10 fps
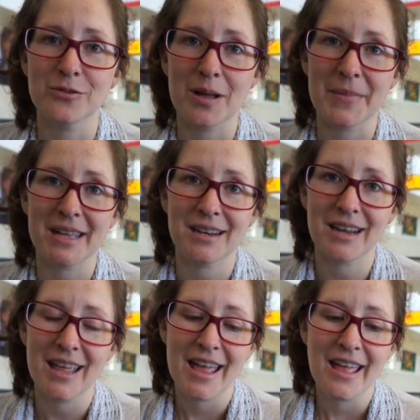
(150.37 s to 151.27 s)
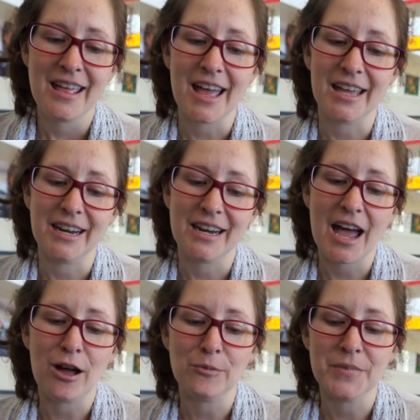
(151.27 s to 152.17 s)
women and
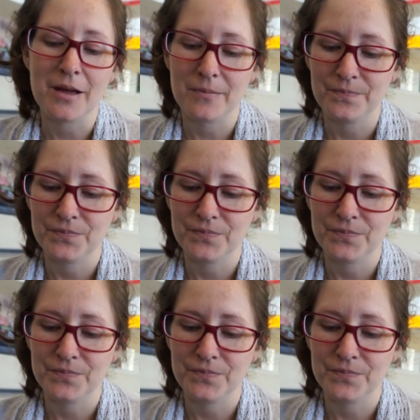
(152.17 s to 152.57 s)
help them